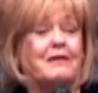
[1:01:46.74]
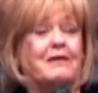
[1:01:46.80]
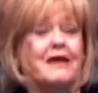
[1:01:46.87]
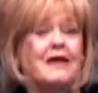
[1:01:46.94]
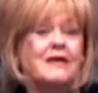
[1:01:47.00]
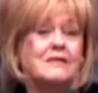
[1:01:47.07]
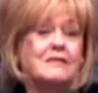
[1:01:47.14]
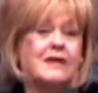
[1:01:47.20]

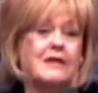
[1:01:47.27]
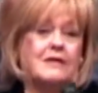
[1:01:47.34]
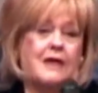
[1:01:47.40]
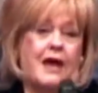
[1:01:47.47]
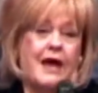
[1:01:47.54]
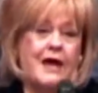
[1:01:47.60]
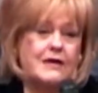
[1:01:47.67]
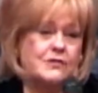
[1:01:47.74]
he said,
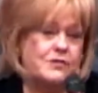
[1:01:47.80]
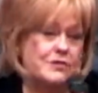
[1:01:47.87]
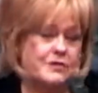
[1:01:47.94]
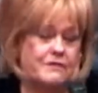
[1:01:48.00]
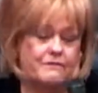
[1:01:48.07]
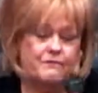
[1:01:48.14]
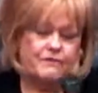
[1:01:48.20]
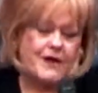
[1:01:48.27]
I took
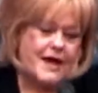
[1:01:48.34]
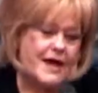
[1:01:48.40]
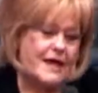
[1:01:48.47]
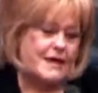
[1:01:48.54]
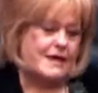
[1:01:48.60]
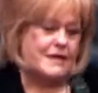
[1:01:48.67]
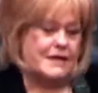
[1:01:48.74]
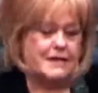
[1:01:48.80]
a
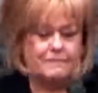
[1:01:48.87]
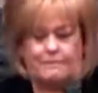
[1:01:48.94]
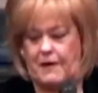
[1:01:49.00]
flying leap